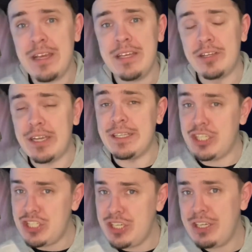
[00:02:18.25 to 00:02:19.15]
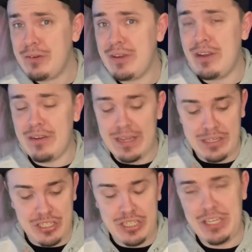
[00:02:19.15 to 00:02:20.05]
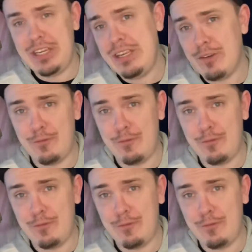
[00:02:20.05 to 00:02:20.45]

You're getting shittier internet, shittier